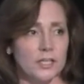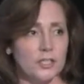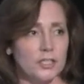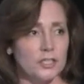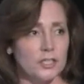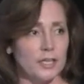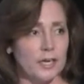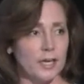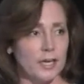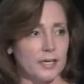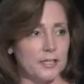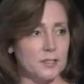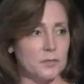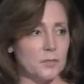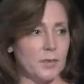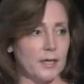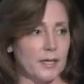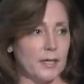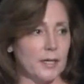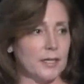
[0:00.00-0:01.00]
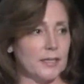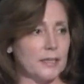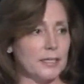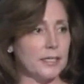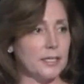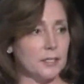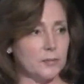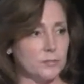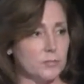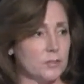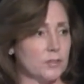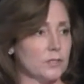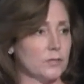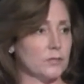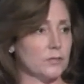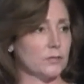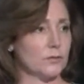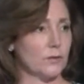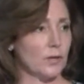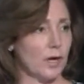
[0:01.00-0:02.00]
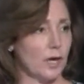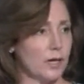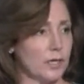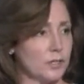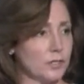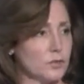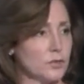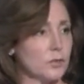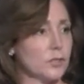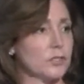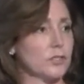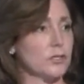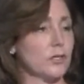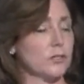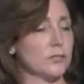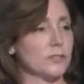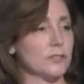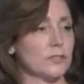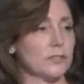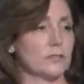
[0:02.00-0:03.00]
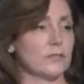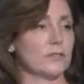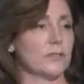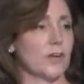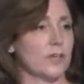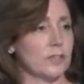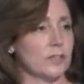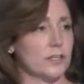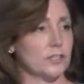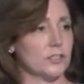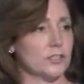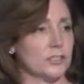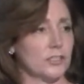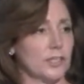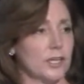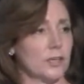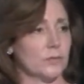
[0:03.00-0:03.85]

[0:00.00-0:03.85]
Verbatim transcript: she has made a leap to uh, Historic Charleston Foundation,